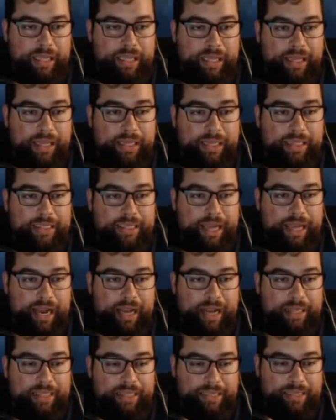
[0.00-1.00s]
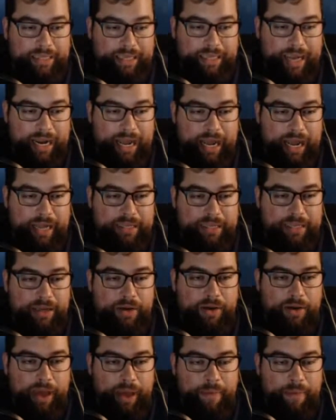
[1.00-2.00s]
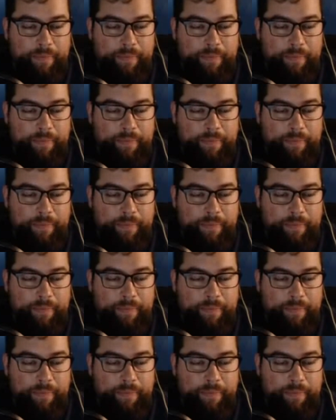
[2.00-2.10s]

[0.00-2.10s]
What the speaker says: this? It's this kind of ice. Okay.